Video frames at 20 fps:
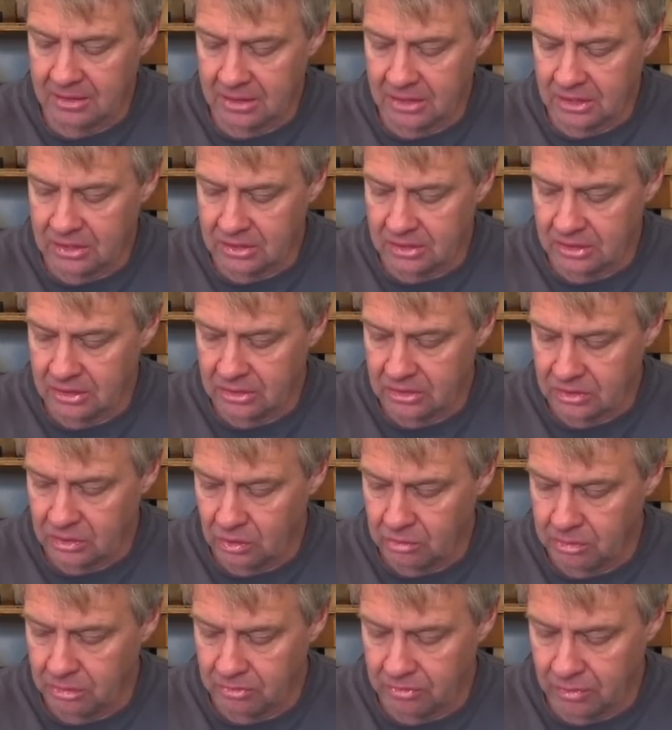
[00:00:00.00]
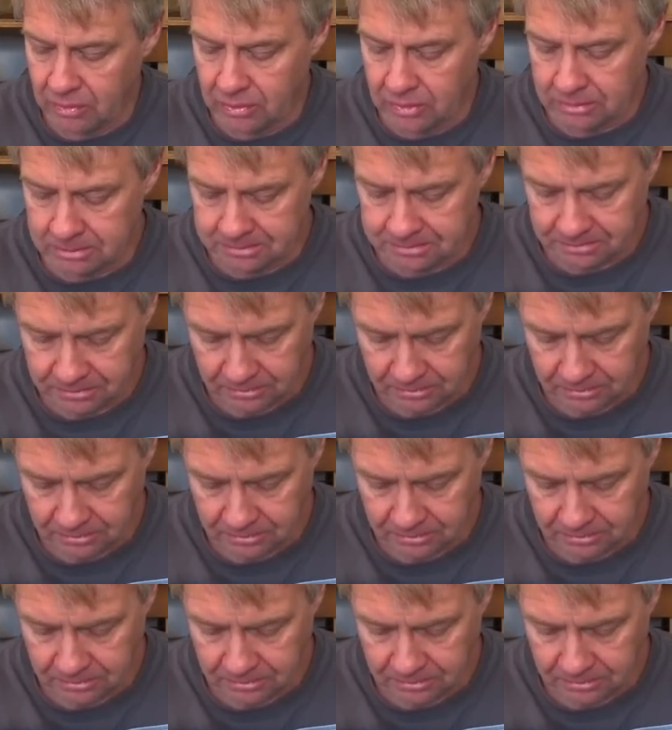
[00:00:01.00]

these in this open form.